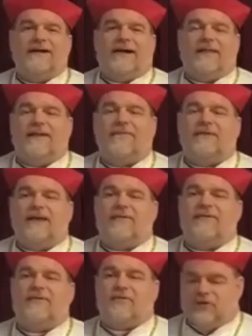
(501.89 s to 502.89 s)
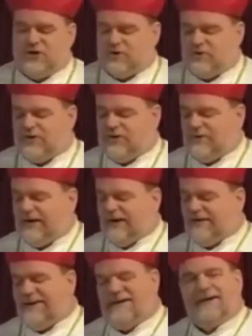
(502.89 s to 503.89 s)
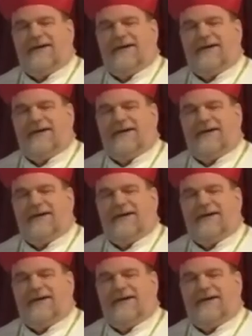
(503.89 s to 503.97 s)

and that maybe the words weren't right,